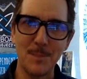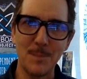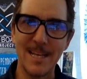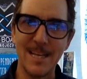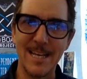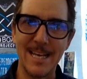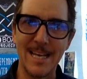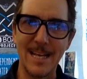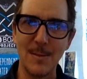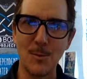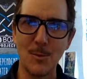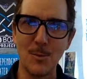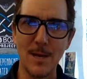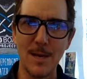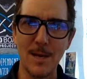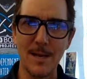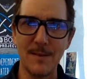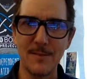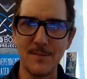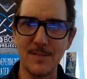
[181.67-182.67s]
playing in the
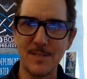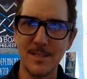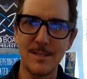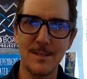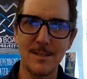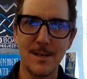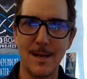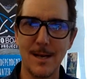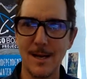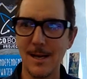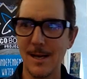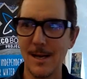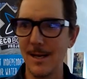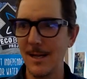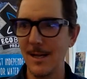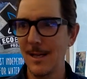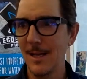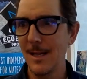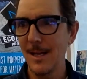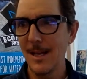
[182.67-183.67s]
waves.
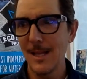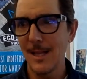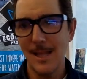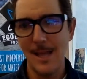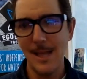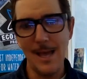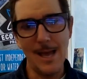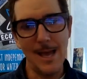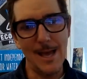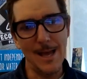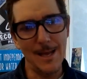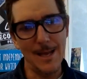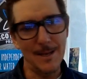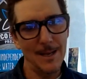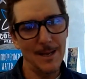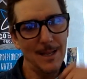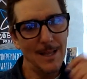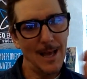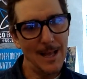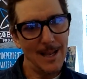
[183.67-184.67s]

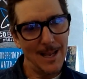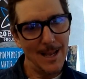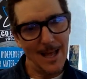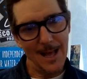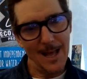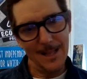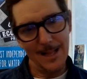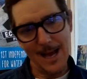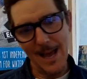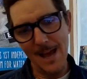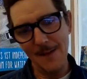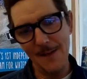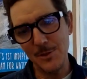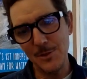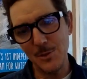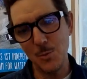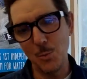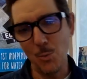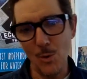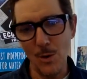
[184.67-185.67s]
And I have
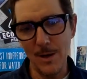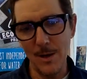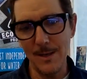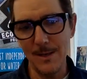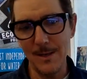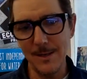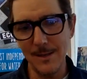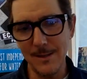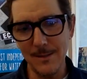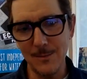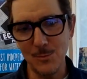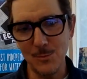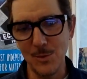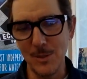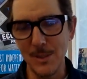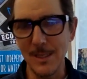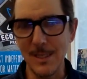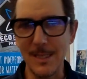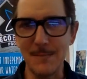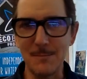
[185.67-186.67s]
this one
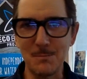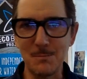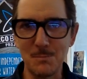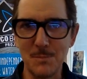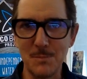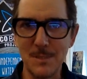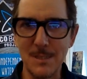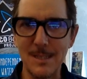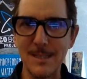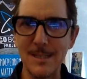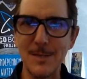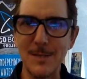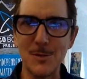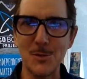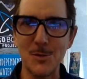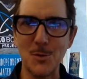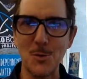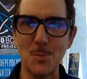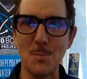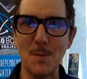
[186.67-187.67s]
really clear
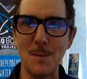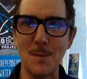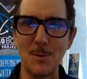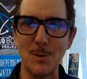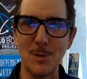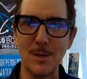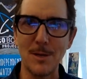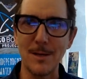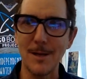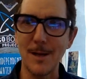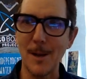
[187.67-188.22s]
sort of memory.